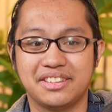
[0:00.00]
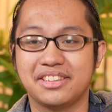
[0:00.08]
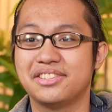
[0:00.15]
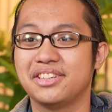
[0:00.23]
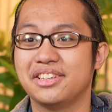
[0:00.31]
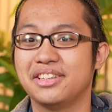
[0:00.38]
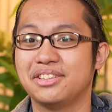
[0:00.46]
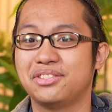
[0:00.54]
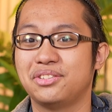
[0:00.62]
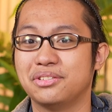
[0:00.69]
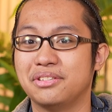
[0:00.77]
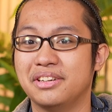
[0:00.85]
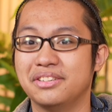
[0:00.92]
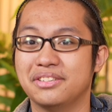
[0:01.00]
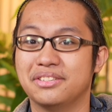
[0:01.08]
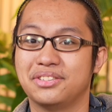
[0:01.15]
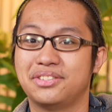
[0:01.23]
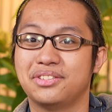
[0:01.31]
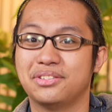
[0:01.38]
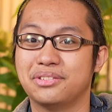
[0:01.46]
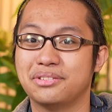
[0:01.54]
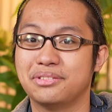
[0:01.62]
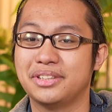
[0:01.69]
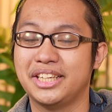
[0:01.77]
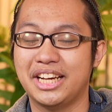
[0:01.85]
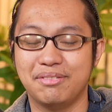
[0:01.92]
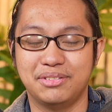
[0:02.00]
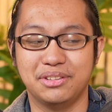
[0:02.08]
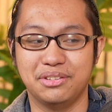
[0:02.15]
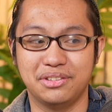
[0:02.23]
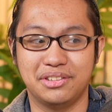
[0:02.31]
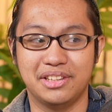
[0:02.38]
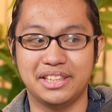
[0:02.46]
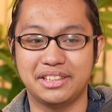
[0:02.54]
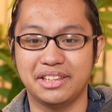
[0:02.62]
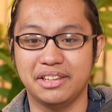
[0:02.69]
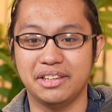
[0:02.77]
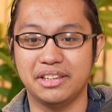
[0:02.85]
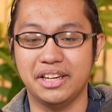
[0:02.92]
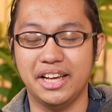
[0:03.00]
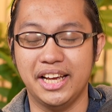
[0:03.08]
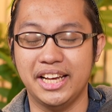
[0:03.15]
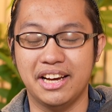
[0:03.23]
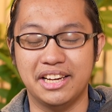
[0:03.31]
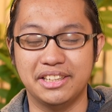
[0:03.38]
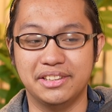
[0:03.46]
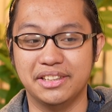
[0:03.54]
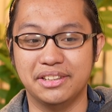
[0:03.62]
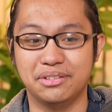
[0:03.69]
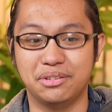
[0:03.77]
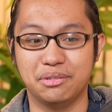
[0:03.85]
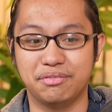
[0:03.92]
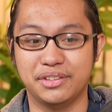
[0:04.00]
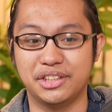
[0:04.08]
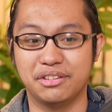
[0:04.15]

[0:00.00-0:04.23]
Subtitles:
kasi so they have to use like AI then to figure